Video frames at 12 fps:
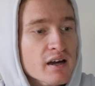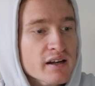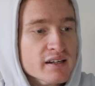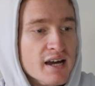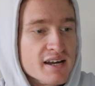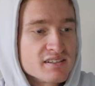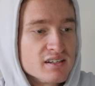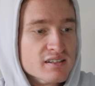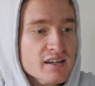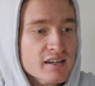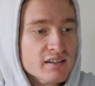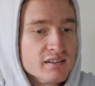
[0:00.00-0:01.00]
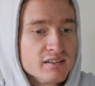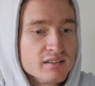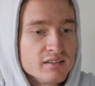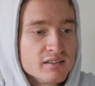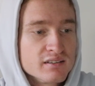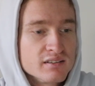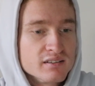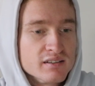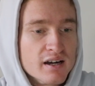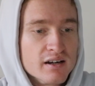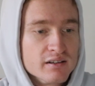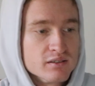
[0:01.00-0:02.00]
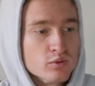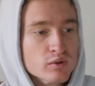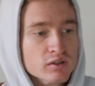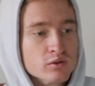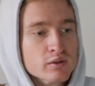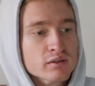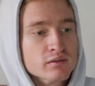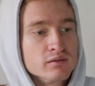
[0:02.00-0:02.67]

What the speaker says: And he has to take. Yeah, you win the queen.